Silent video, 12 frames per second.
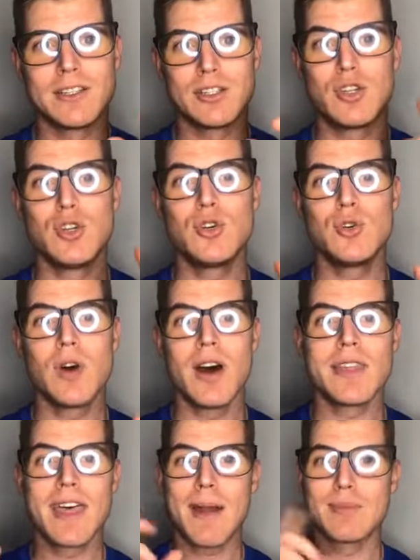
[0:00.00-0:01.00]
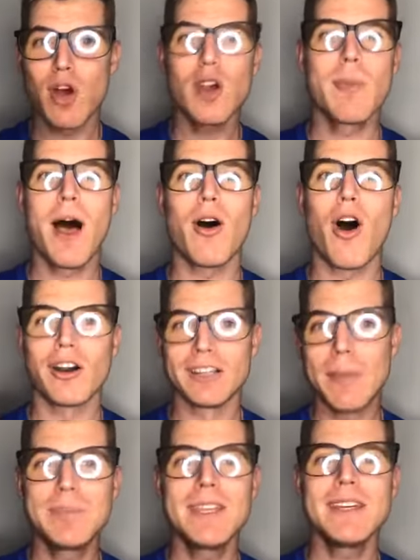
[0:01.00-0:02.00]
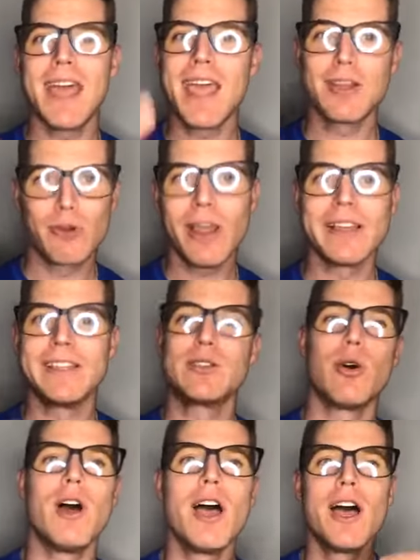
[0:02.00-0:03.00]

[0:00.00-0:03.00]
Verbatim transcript: Two that I'm talking about are leptin and ghrelin. So